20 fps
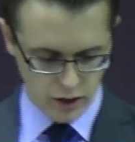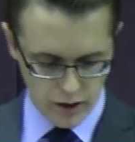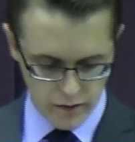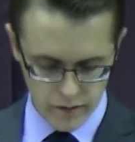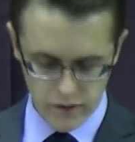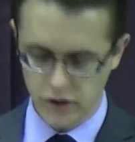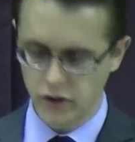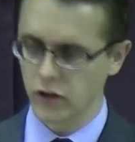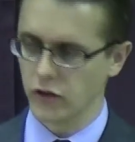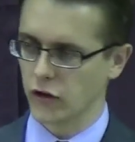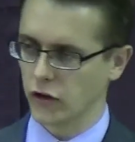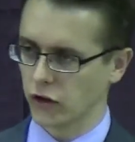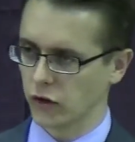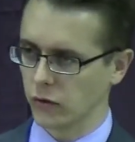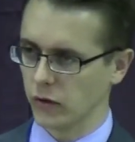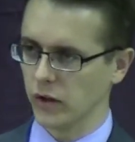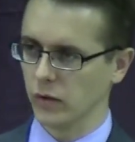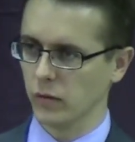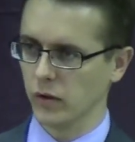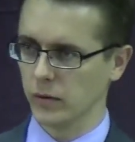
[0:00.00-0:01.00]
And the
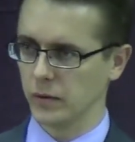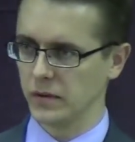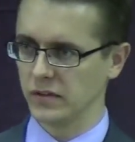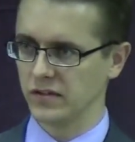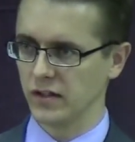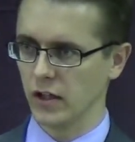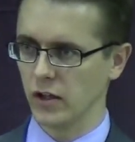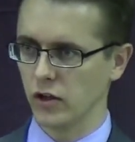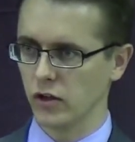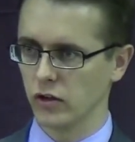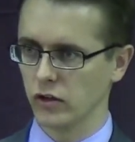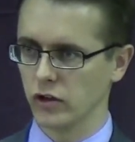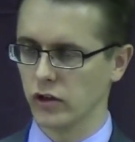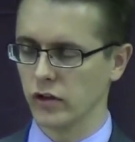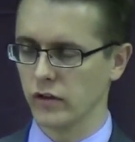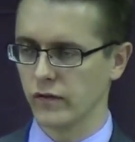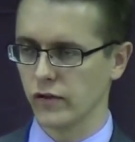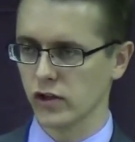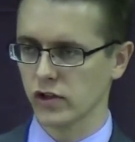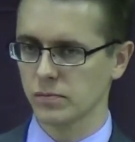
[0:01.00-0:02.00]
degree, what we said earlier
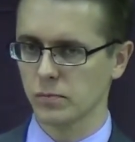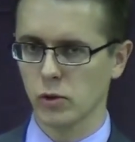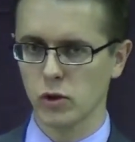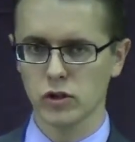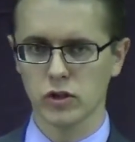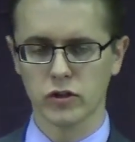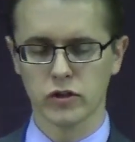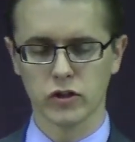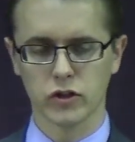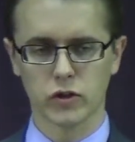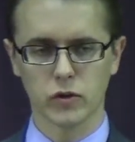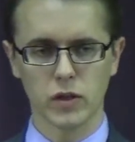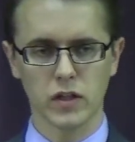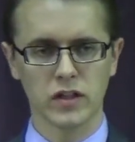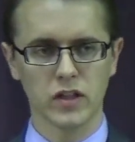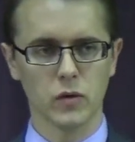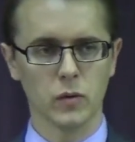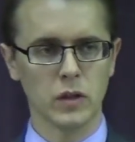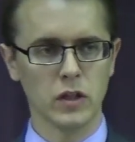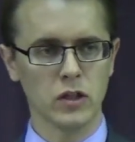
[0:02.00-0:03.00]
in the first point, to the
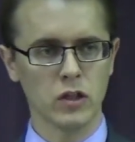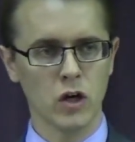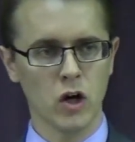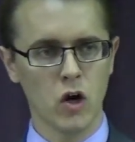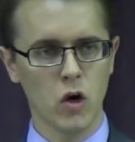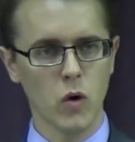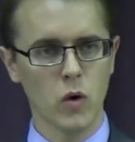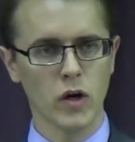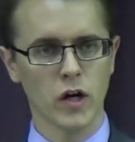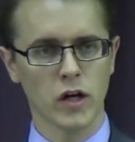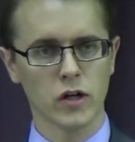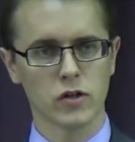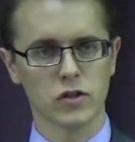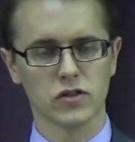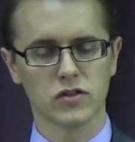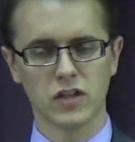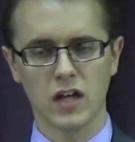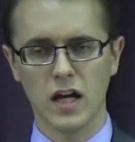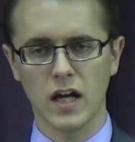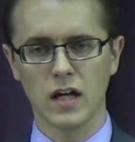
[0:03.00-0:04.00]
degree that we know and
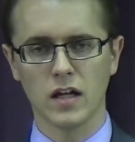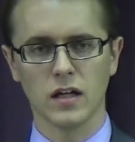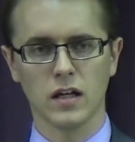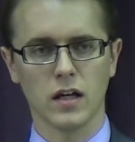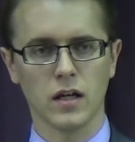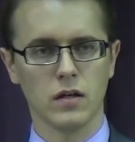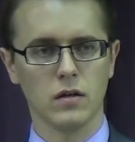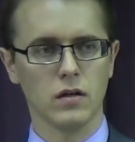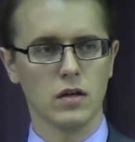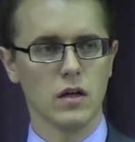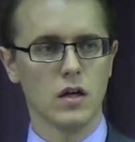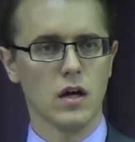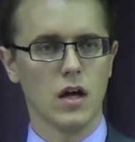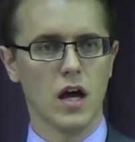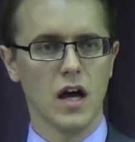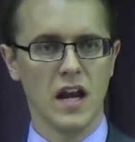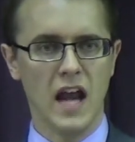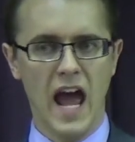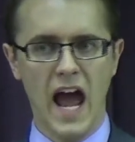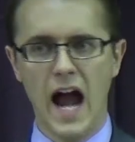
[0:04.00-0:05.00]
understand and,
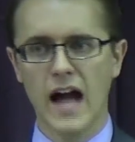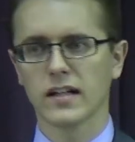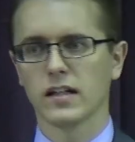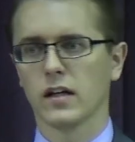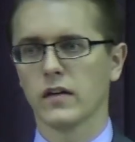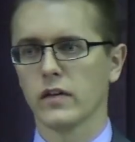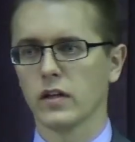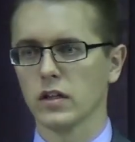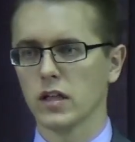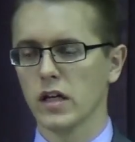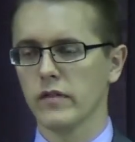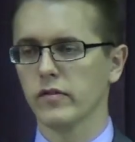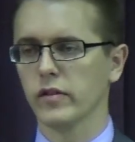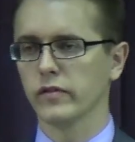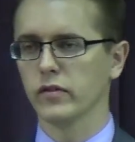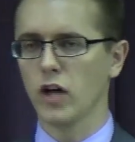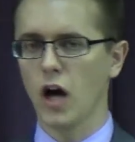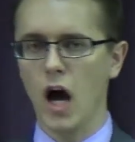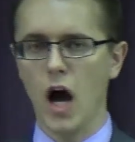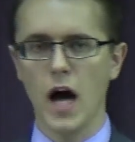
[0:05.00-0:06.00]
and act on the love
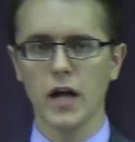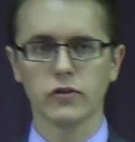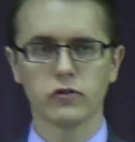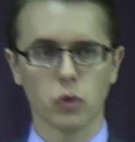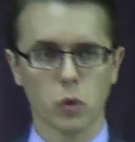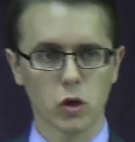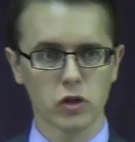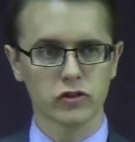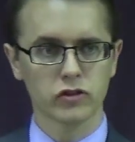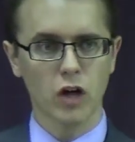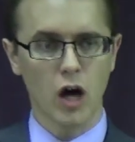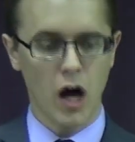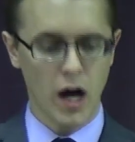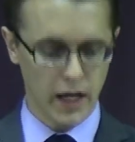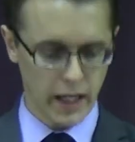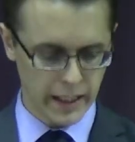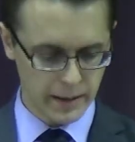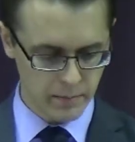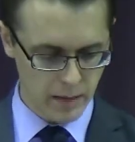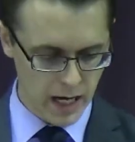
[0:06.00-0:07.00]
of God towards
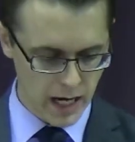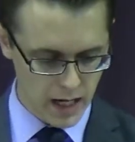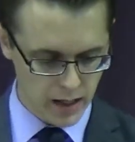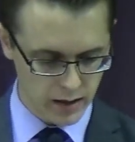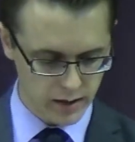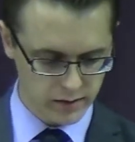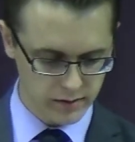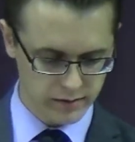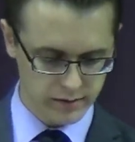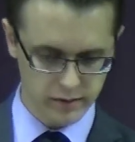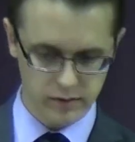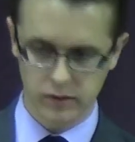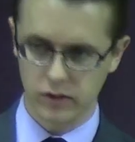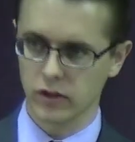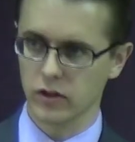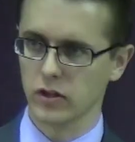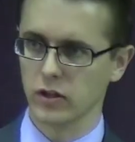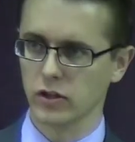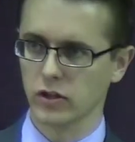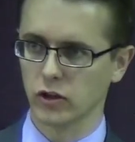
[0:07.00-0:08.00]
God and man is
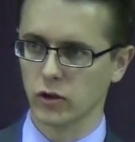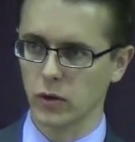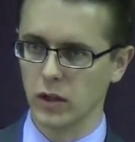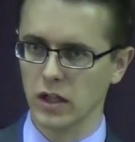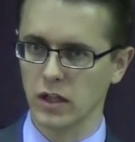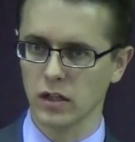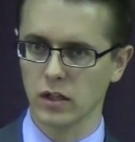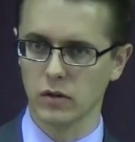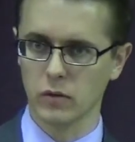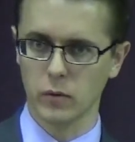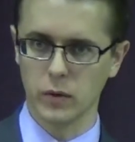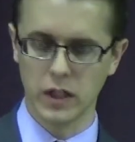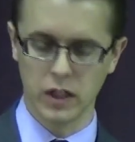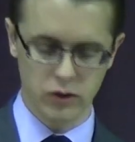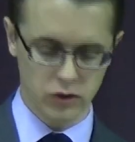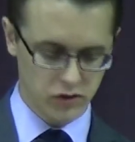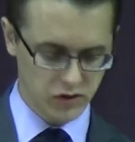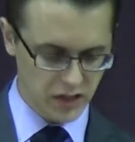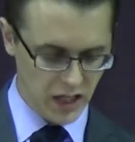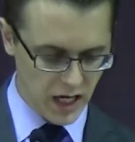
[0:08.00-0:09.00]
to the degree we
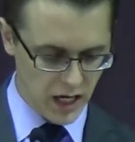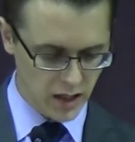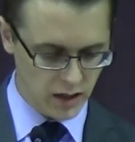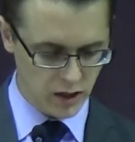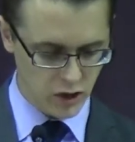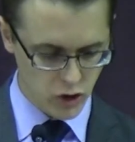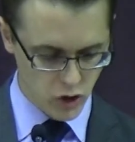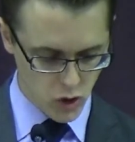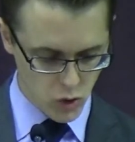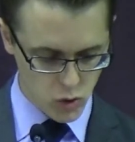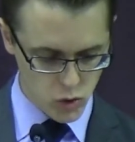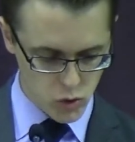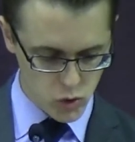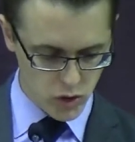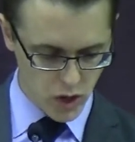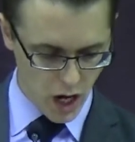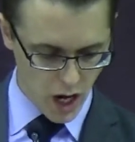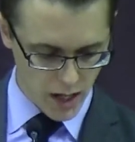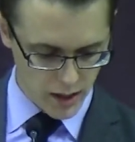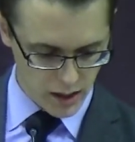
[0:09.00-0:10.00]
understand and know
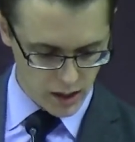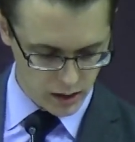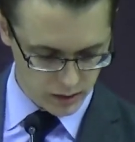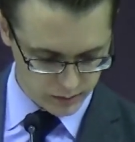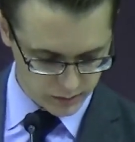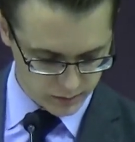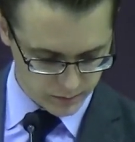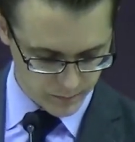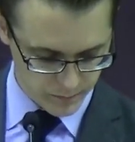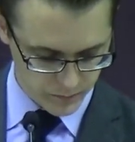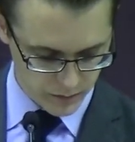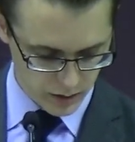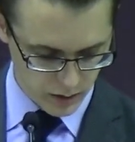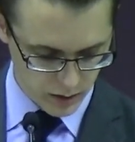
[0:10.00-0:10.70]
who God is.